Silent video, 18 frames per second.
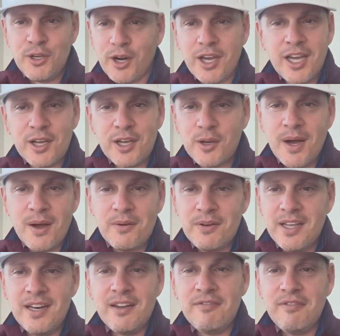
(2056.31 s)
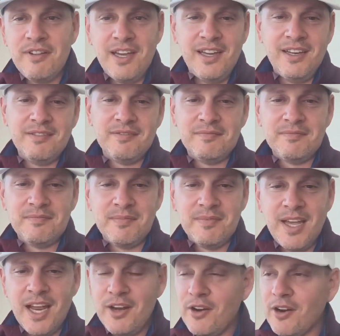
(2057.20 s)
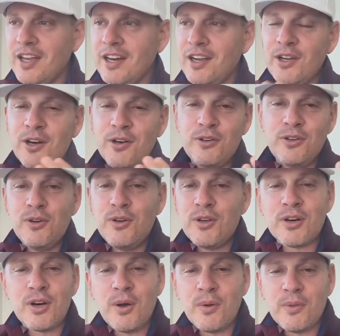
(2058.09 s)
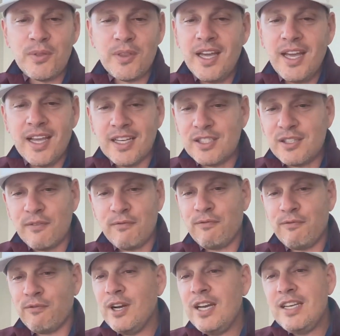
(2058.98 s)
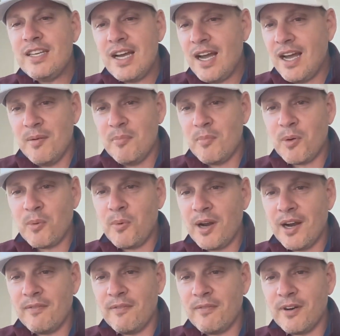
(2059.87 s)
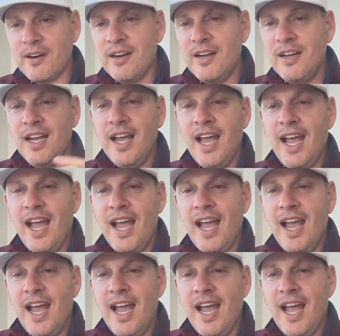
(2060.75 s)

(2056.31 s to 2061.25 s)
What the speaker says: you're going to go out and innovate, and you're going to go do your own thing. It's free time or whatever.